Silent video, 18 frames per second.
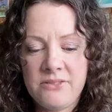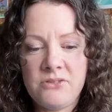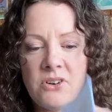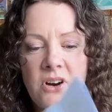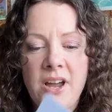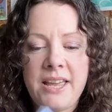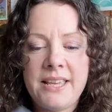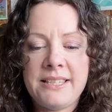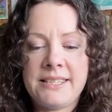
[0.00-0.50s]

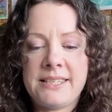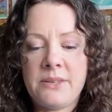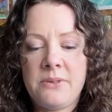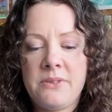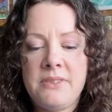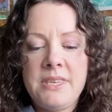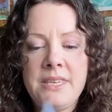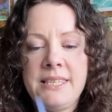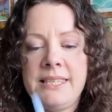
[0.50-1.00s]
Right, so
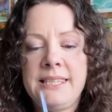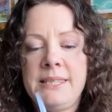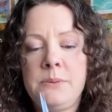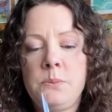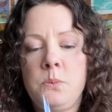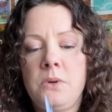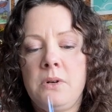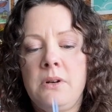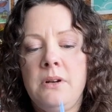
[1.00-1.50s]

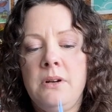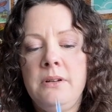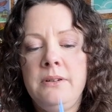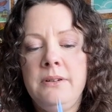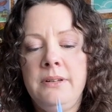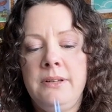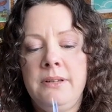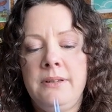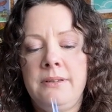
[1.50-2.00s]
this
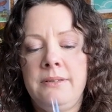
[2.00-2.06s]
one